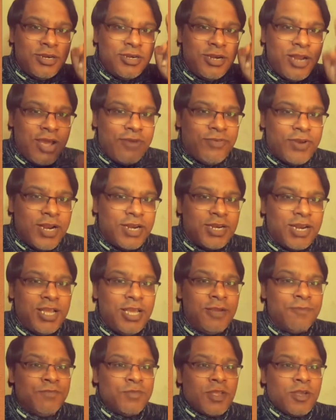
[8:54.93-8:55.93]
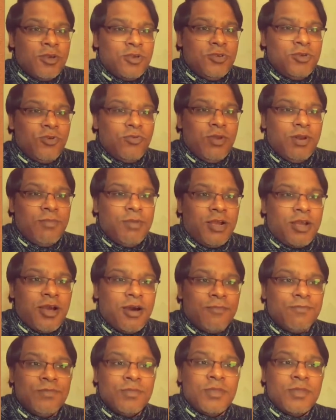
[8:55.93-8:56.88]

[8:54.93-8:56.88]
definitely you will become